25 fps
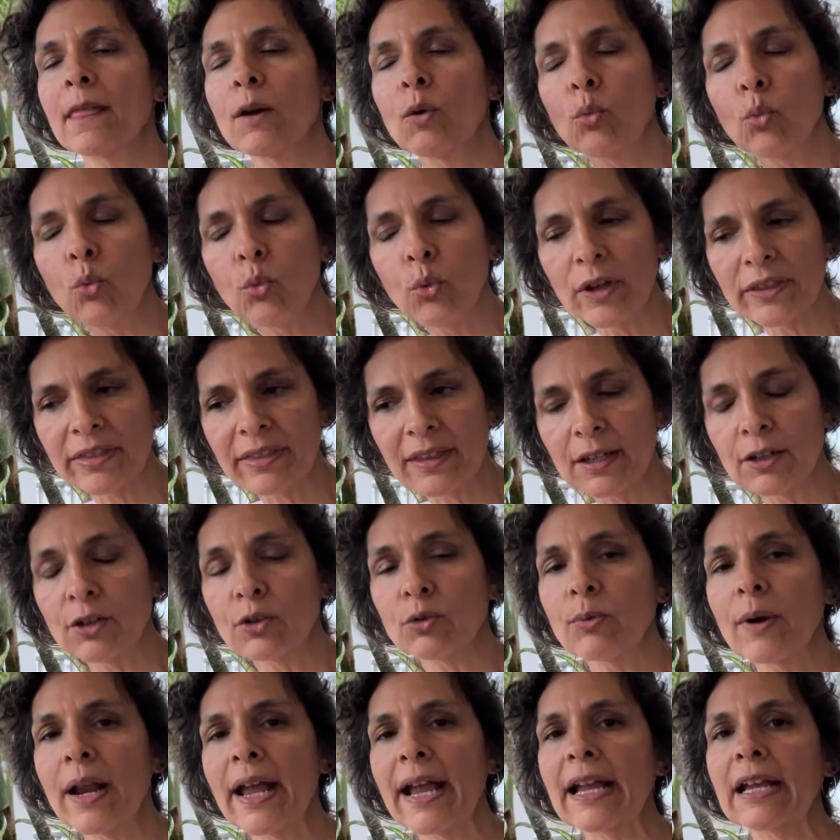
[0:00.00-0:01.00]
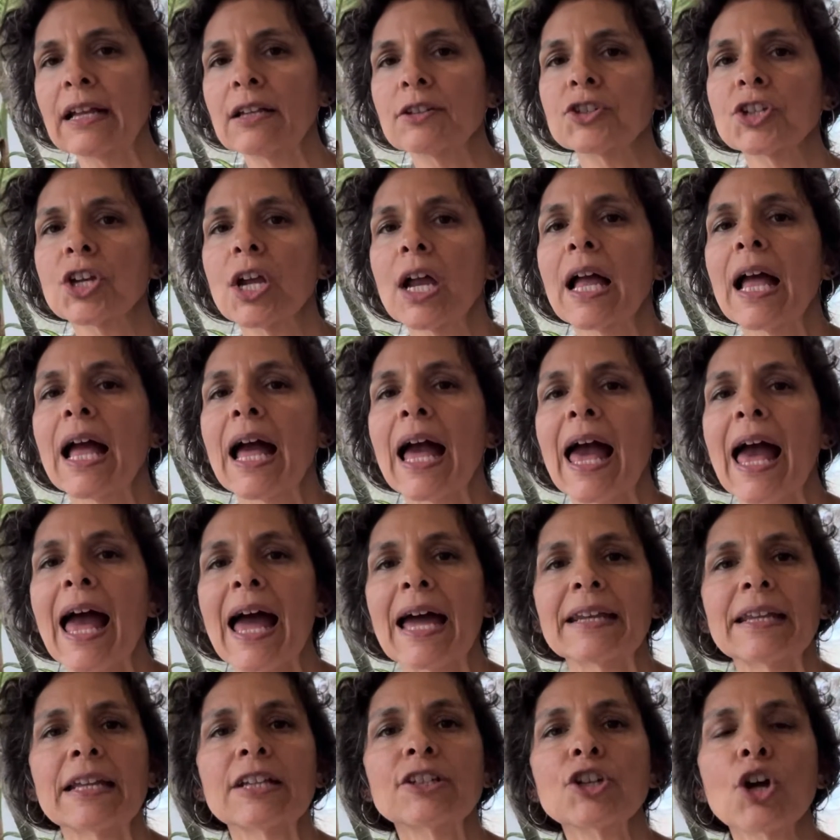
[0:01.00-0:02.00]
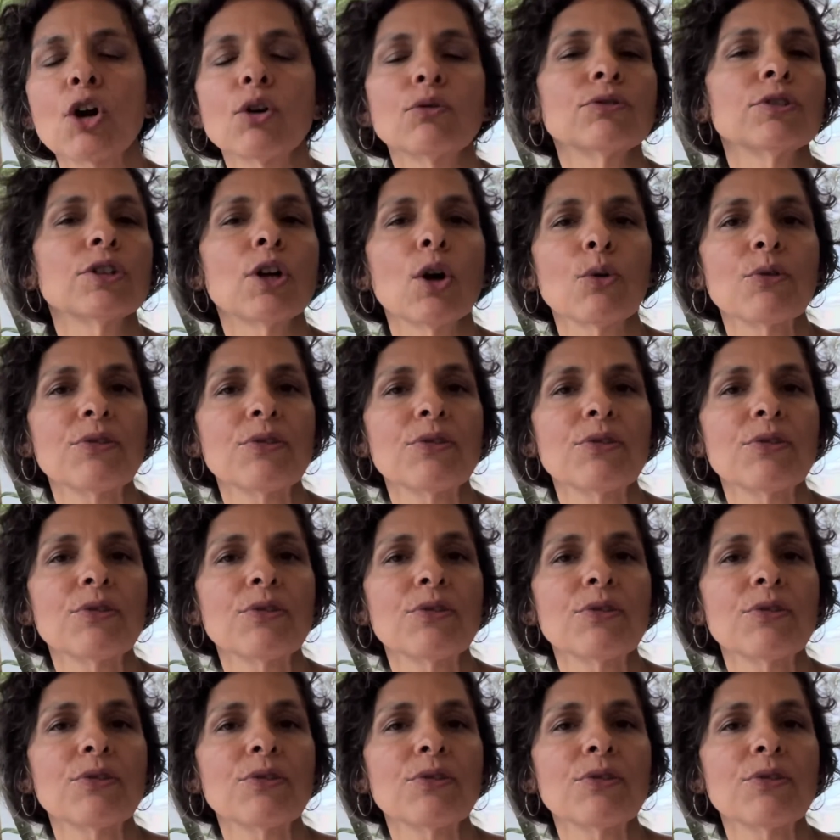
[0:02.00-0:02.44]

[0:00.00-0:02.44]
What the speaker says: within a range, and I don't know